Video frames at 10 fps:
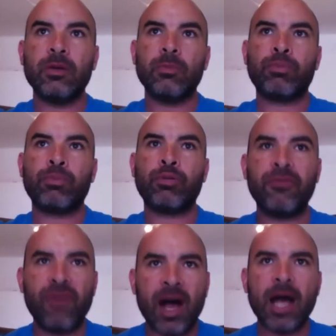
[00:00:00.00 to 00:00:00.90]

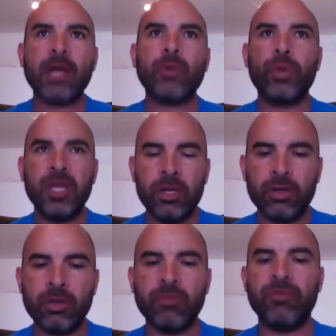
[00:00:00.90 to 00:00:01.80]
provide
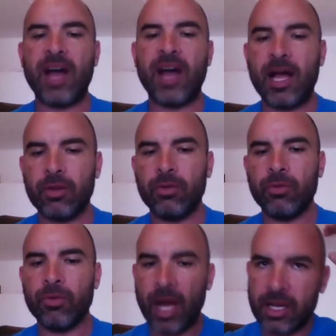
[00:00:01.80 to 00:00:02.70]
real value,
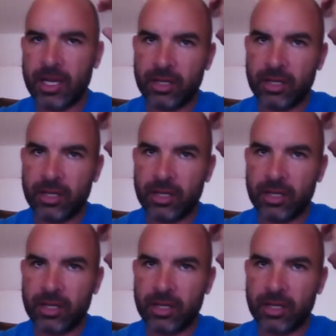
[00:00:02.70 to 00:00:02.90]
right?